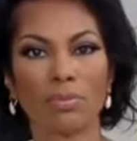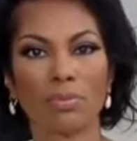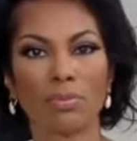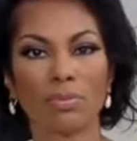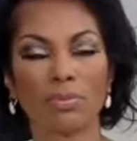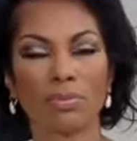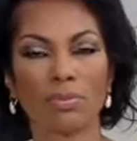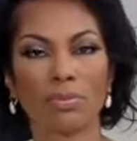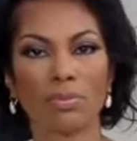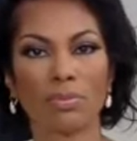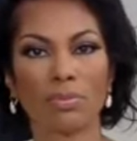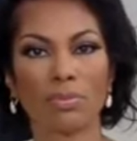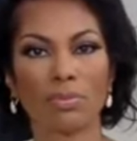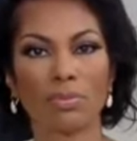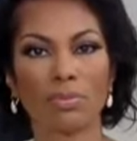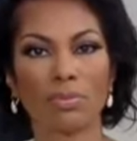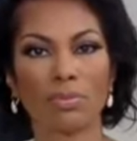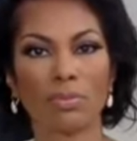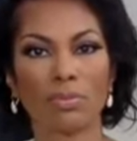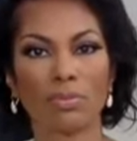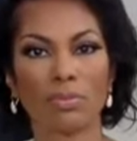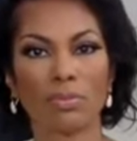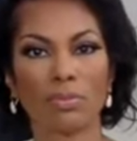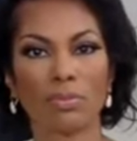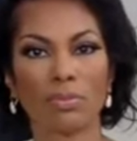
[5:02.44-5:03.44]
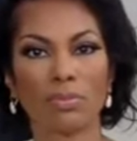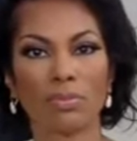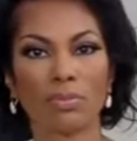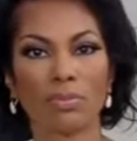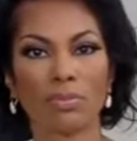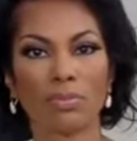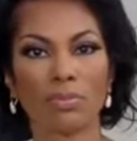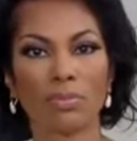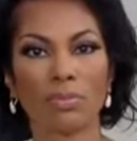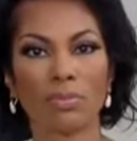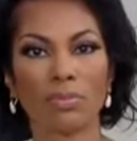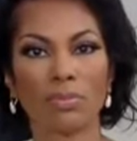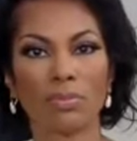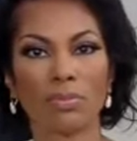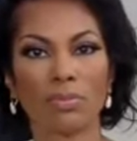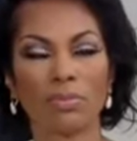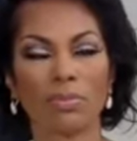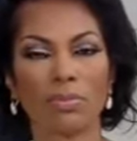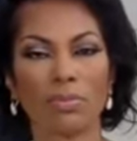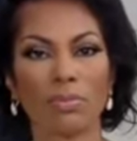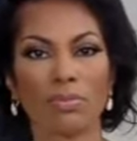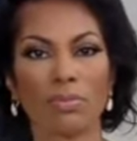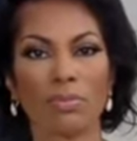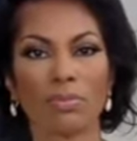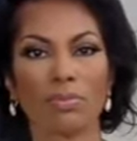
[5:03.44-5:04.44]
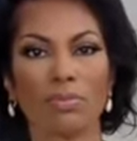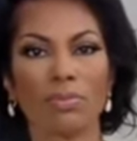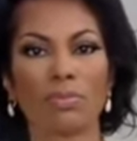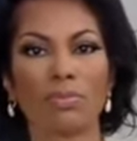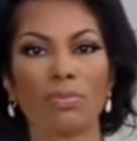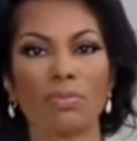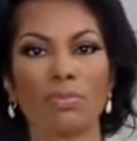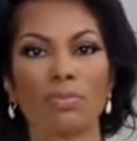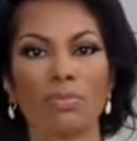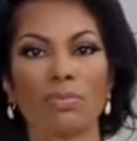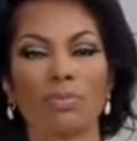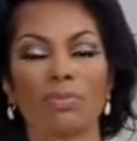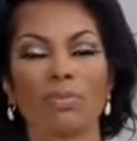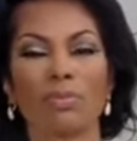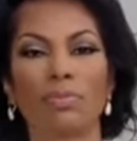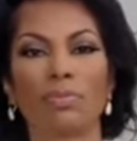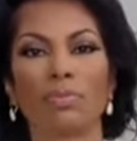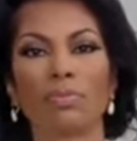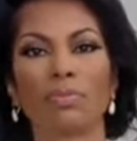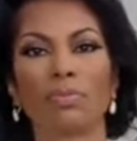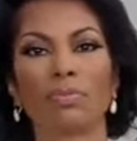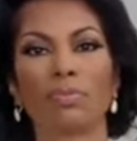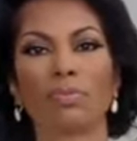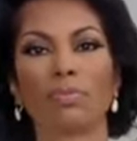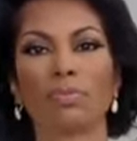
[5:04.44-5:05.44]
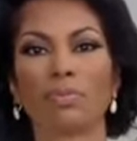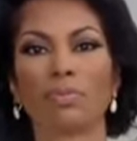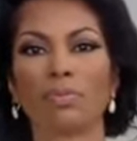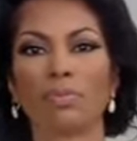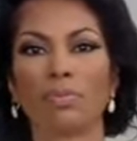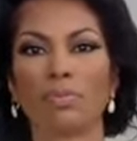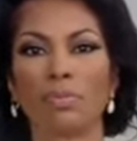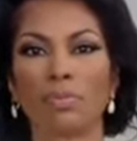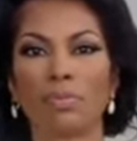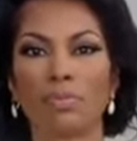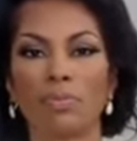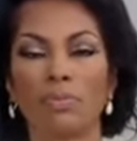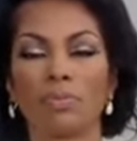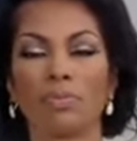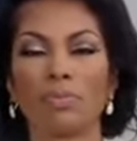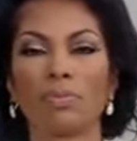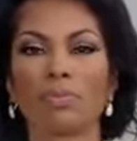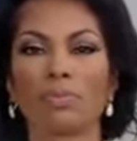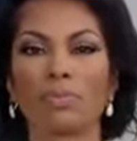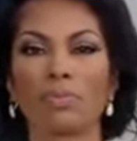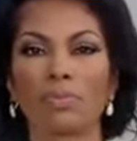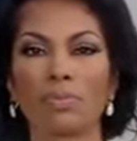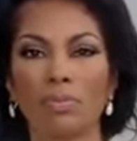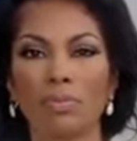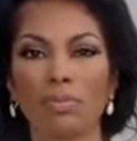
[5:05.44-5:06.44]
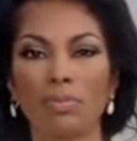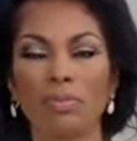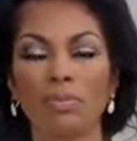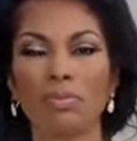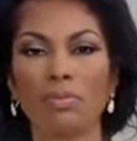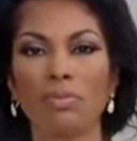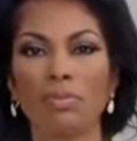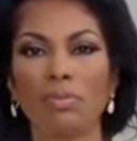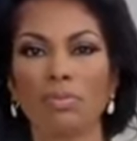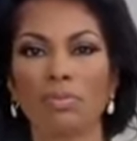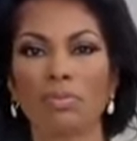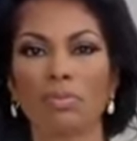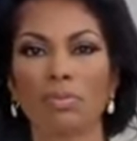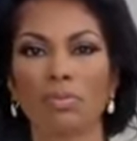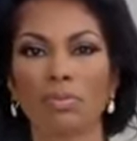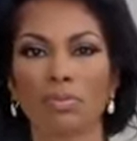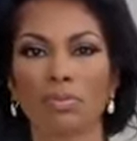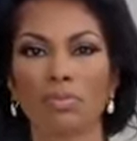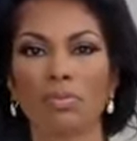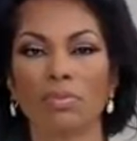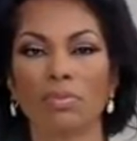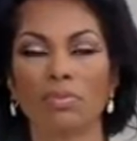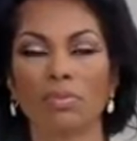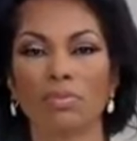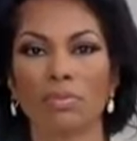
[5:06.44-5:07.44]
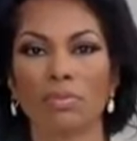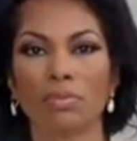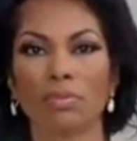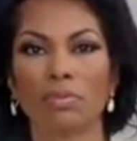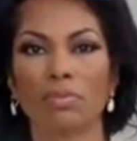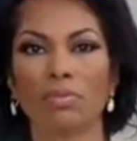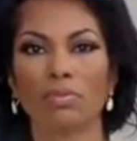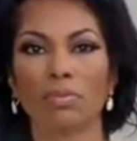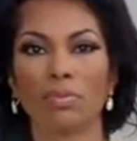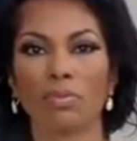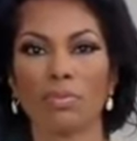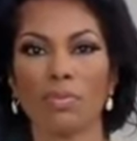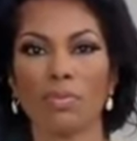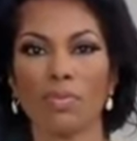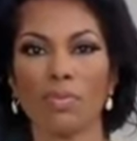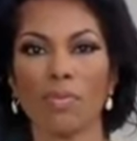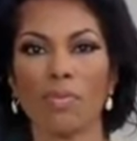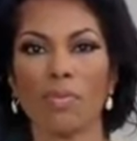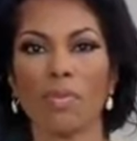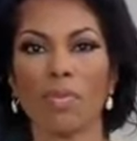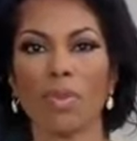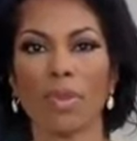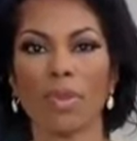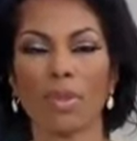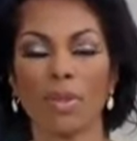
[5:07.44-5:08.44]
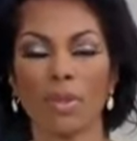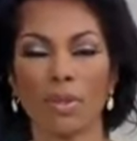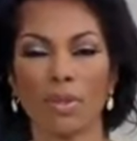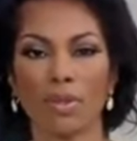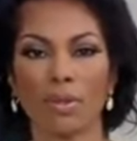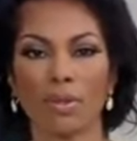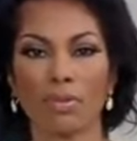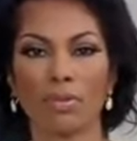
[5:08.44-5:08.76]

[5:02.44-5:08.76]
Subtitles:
No words are spoken by the person on screen.